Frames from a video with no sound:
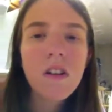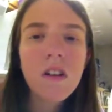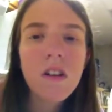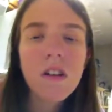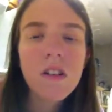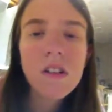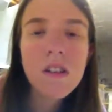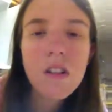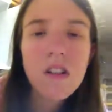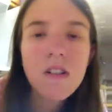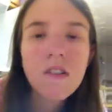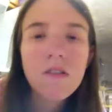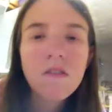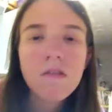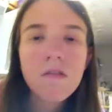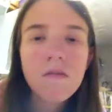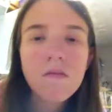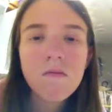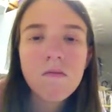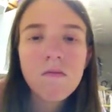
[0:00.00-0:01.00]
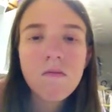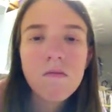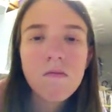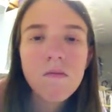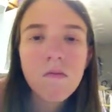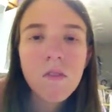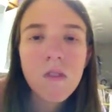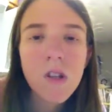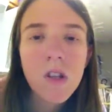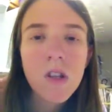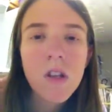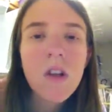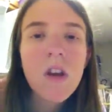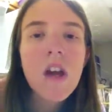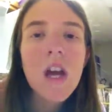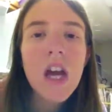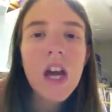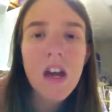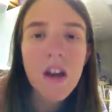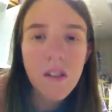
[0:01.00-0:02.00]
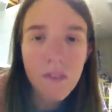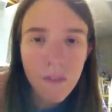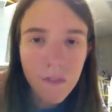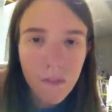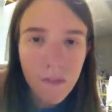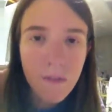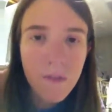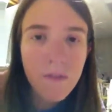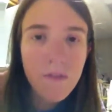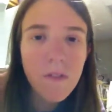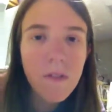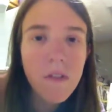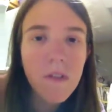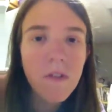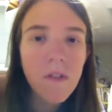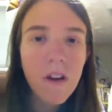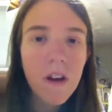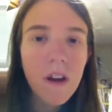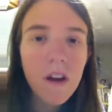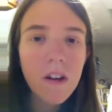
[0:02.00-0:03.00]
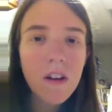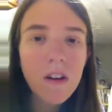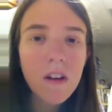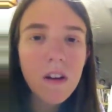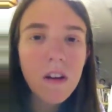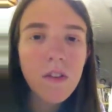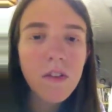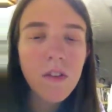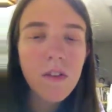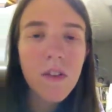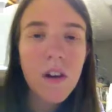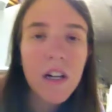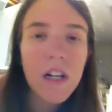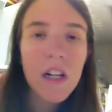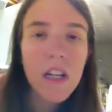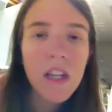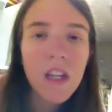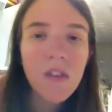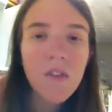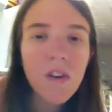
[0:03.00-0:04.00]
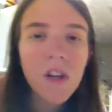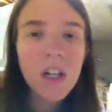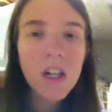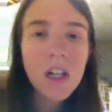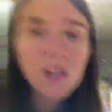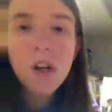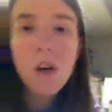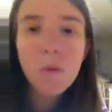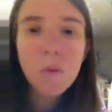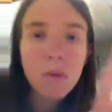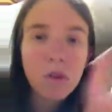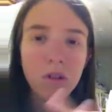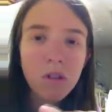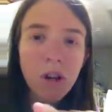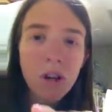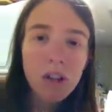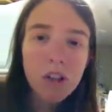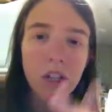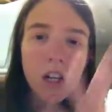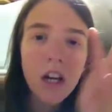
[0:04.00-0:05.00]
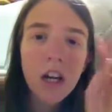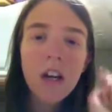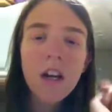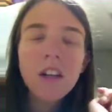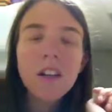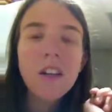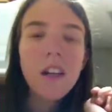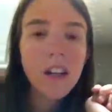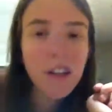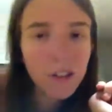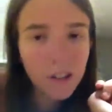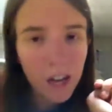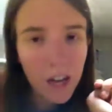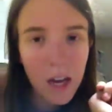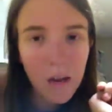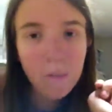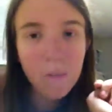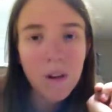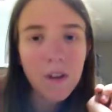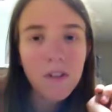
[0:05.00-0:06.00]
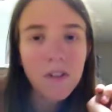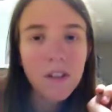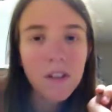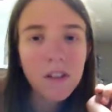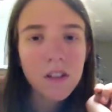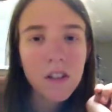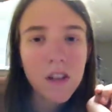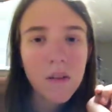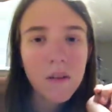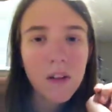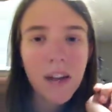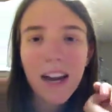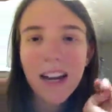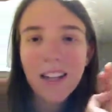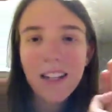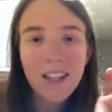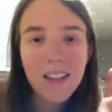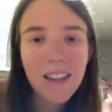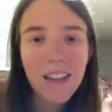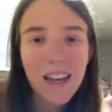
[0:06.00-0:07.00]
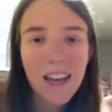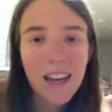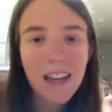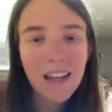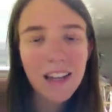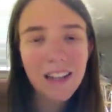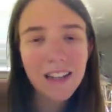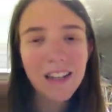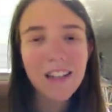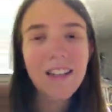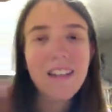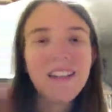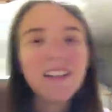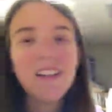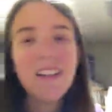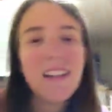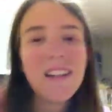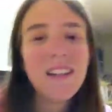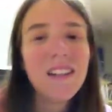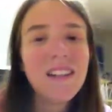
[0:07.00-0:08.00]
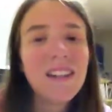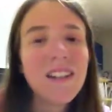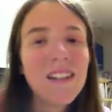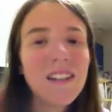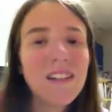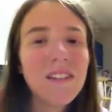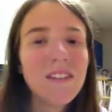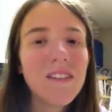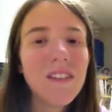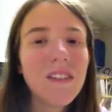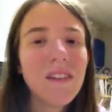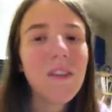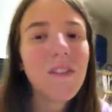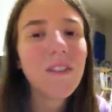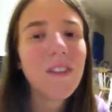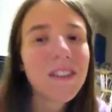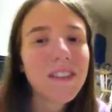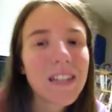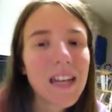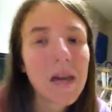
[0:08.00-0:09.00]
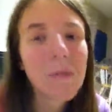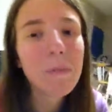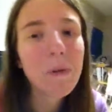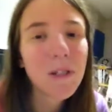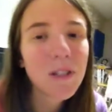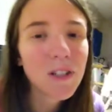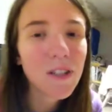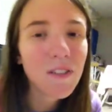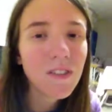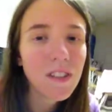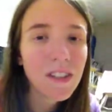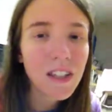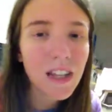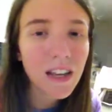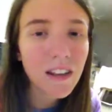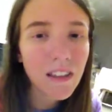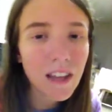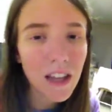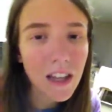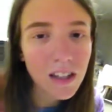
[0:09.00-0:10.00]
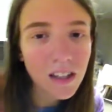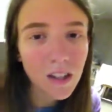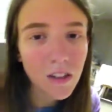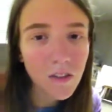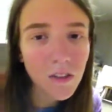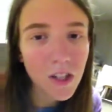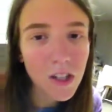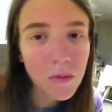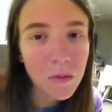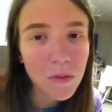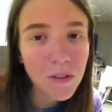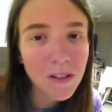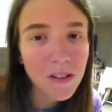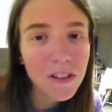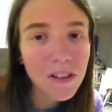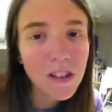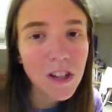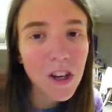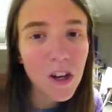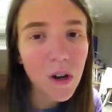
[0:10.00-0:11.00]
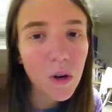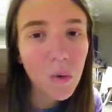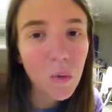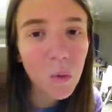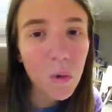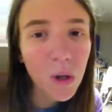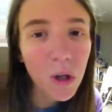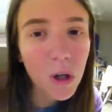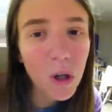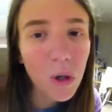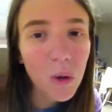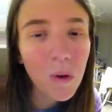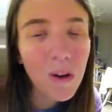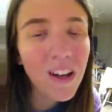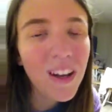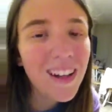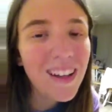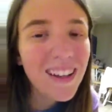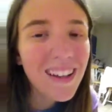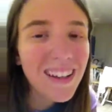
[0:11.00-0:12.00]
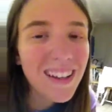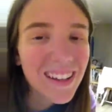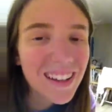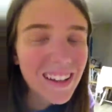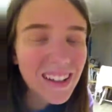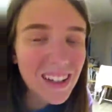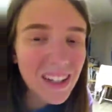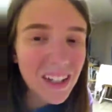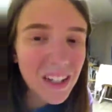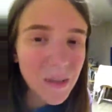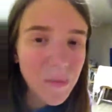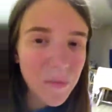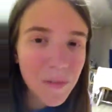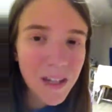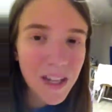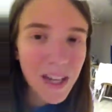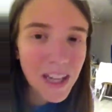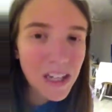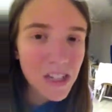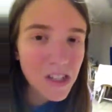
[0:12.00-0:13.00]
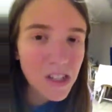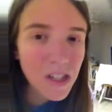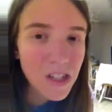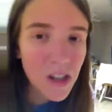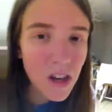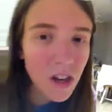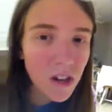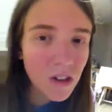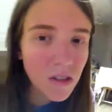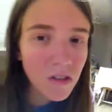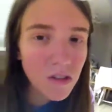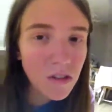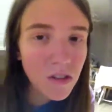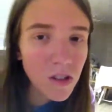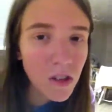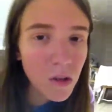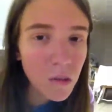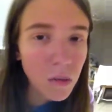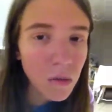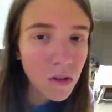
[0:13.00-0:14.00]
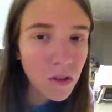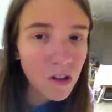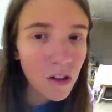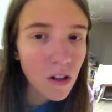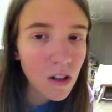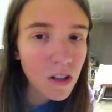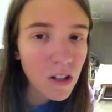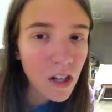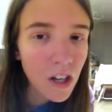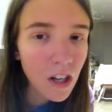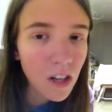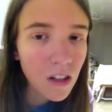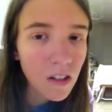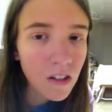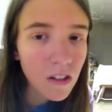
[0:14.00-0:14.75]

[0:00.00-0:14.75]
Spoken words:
Also, if you find anything funny, don't pull an RJ. Another camp reference. I mean, I did that, and one of my friends got a picture of it, and now that's on Facebook. So woo. But yeah, just don't pull an RJ.